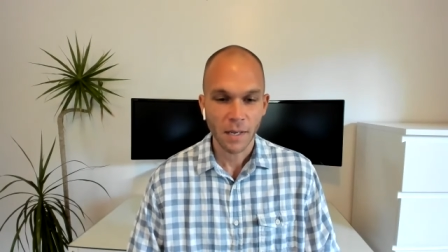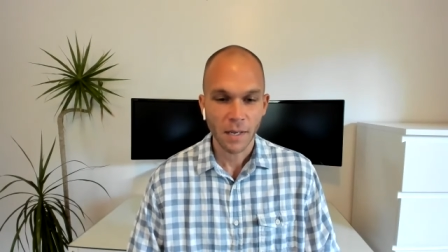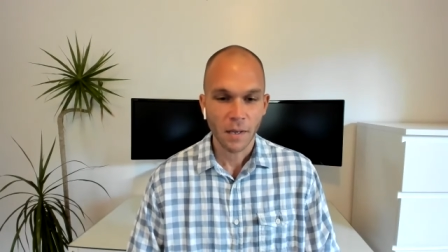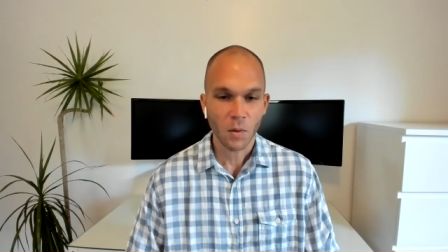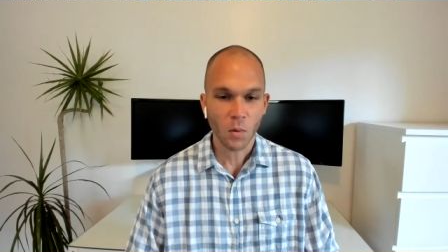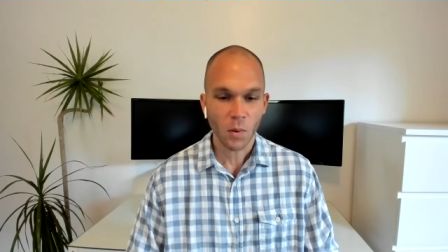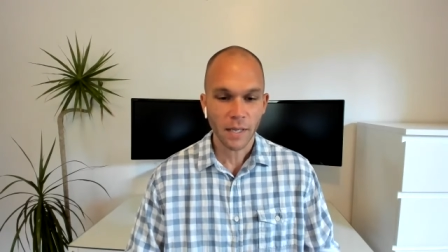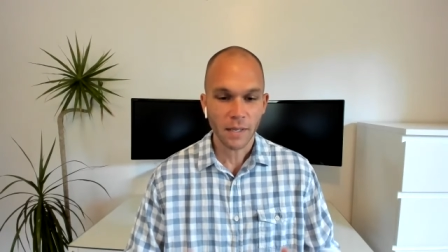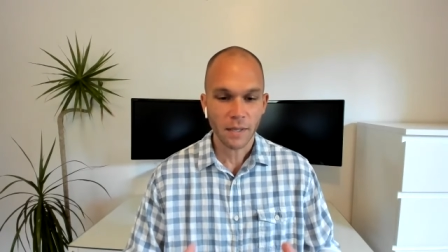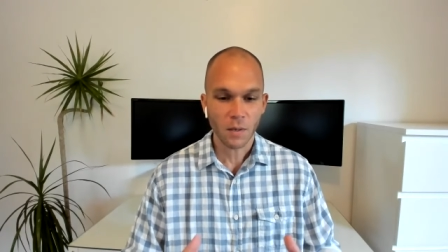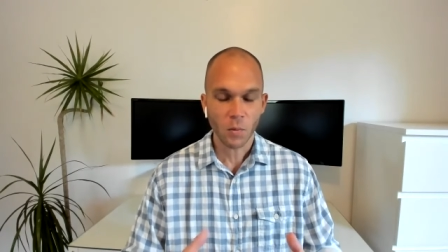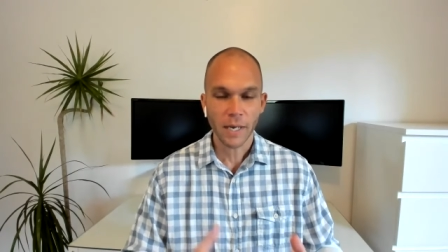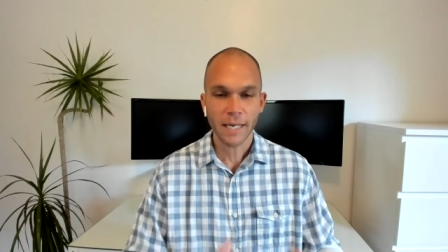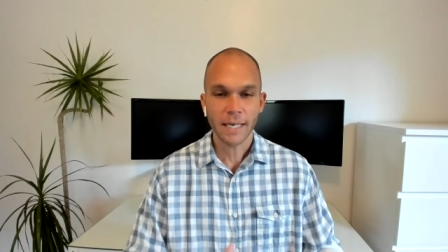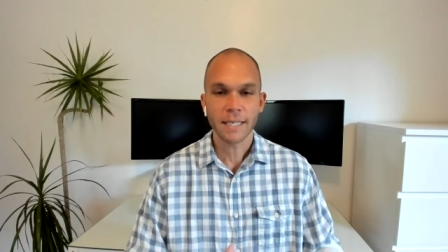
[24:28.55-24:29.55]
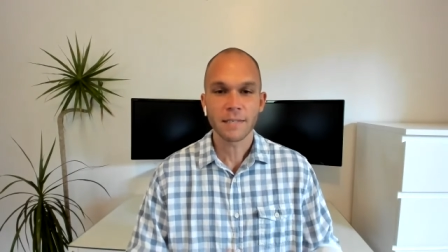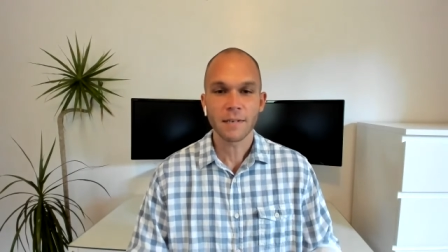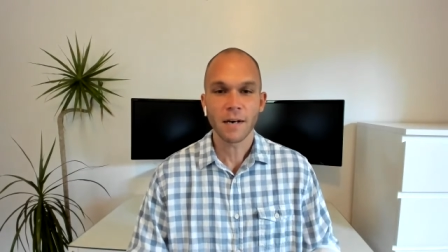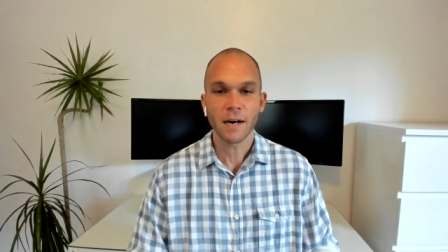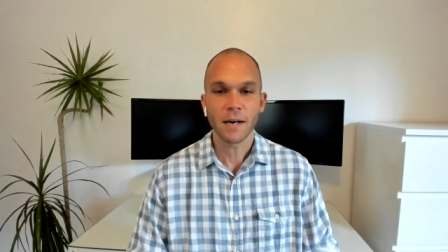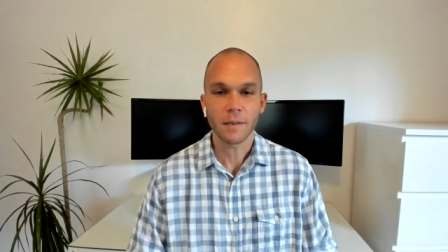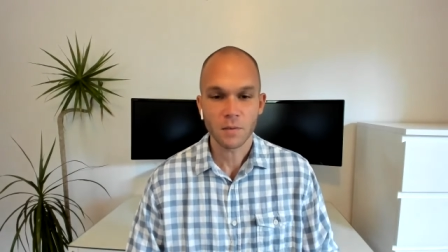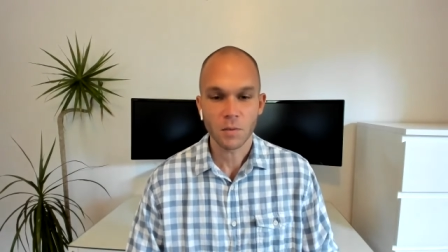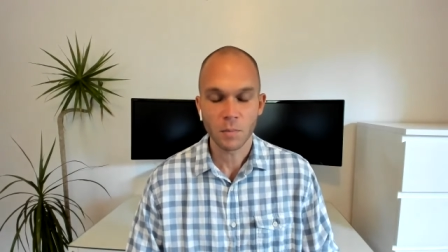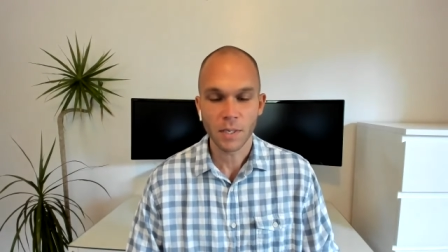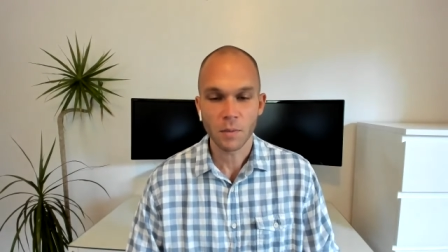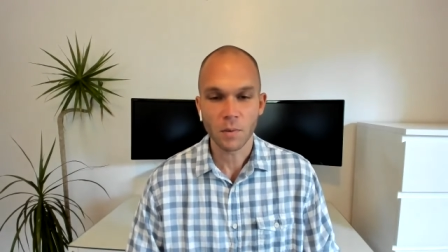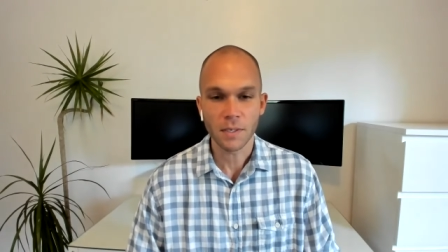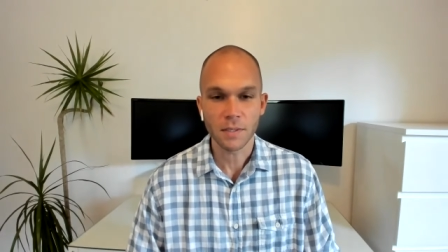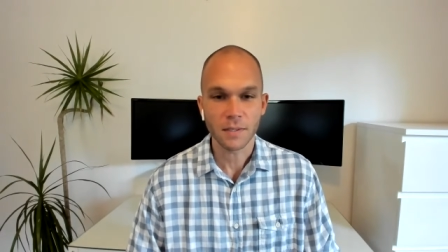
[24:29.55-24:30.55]
the way the way he taught it to me
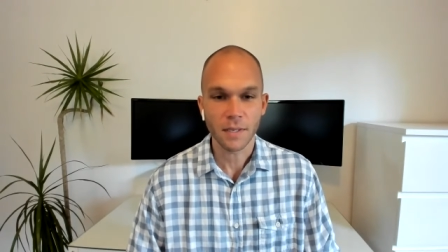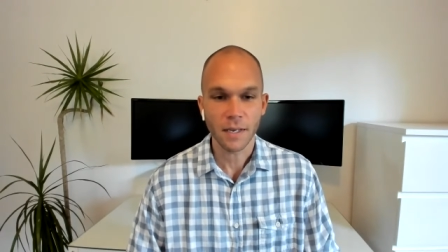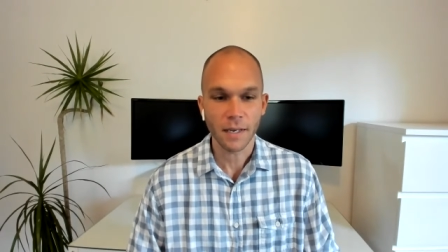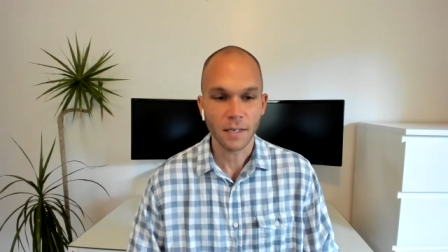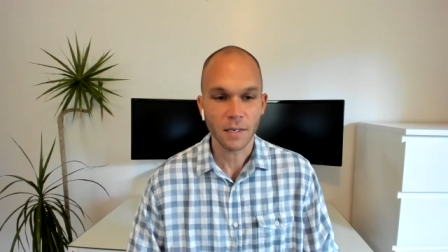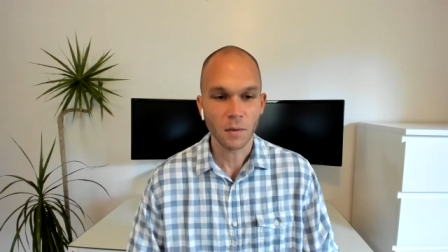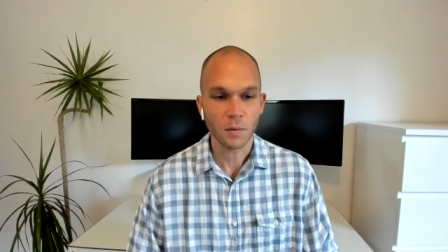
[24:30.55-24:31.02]
was that, you know,